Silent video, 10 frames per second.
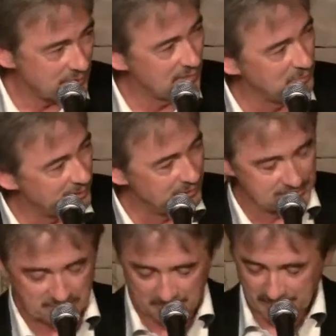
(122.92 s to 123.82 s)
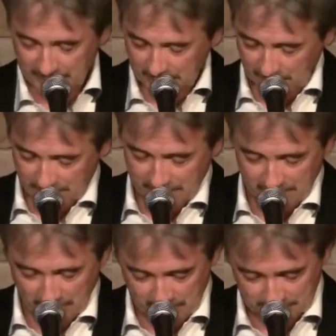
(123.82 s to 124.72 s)
all the mail is coming and the girls
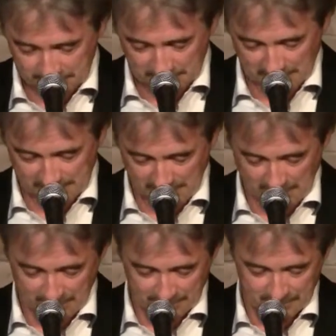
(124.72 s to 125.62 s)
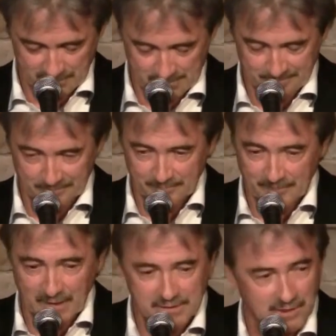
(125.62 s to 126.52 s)
are there, my staff.
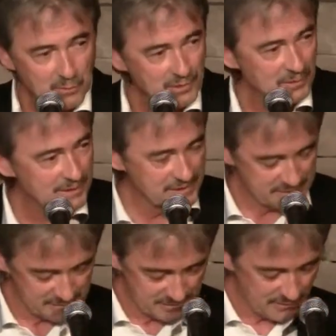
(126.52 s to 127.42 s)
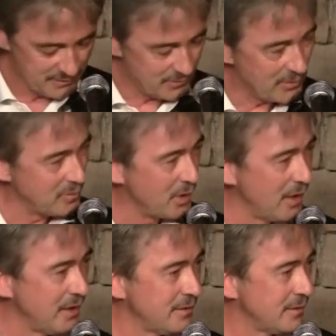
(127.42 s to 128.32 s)
I said, I wonder what this is. So I tore it
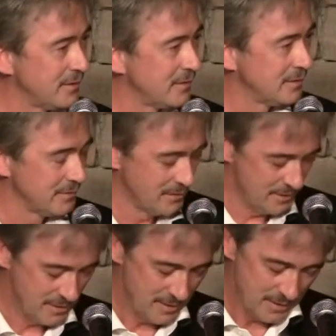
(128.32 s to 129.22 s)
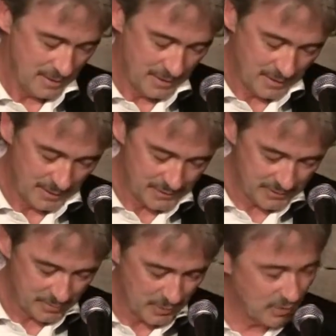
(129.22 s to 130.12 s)
apart. I
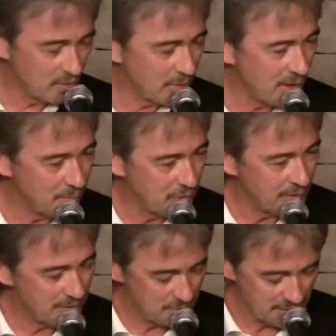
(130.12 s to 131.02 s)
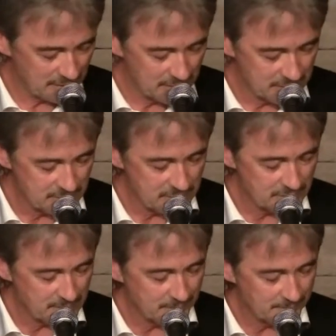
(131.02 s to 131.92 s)
just pull it apart, pull it out like
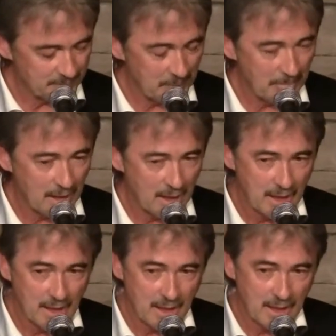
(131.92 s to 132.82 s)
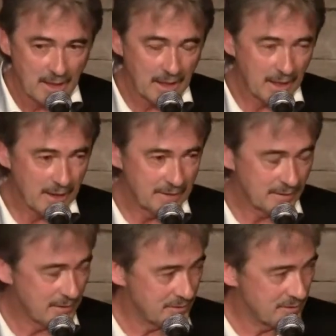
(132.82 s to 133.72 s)
this.
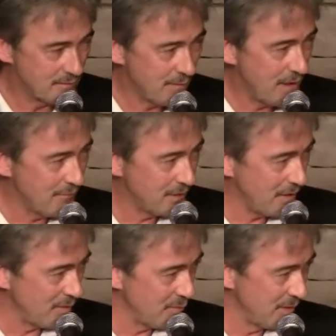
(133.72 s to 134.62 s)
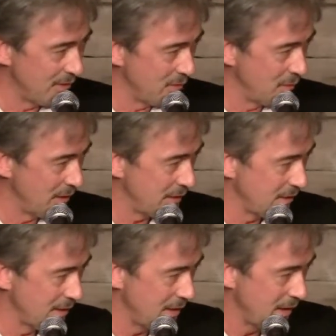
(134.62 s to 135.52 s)
And it's a $5 bill
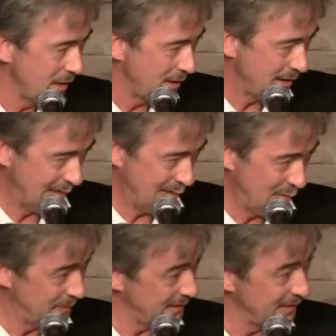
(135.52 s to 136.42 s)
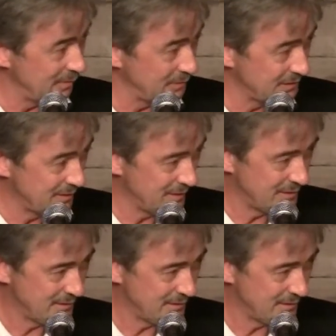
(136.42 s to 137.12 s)
with, I hope it helps.